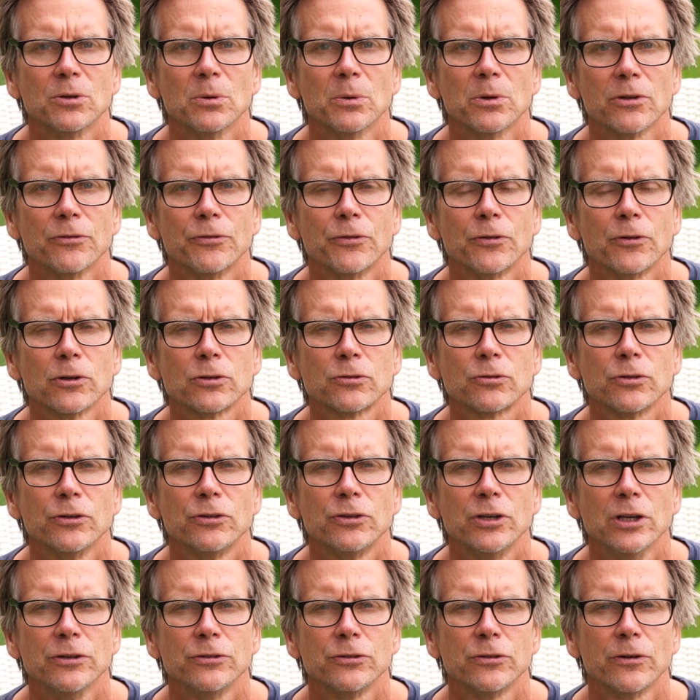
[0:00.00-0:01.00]
You were the first
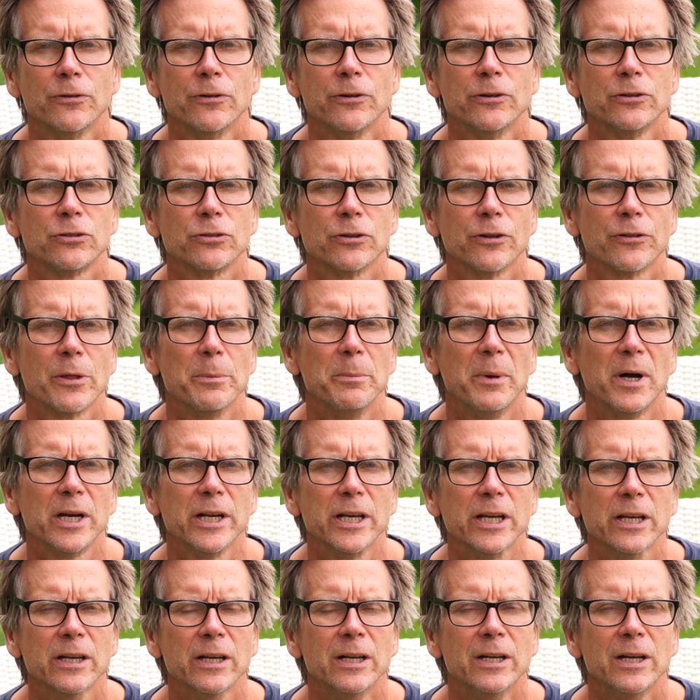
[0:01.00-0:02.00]
receivers of the
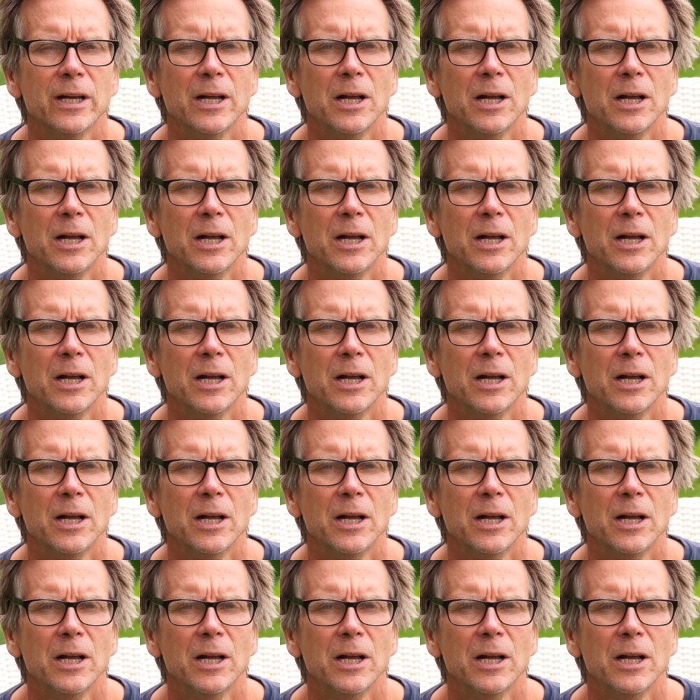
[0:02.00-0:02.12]
money.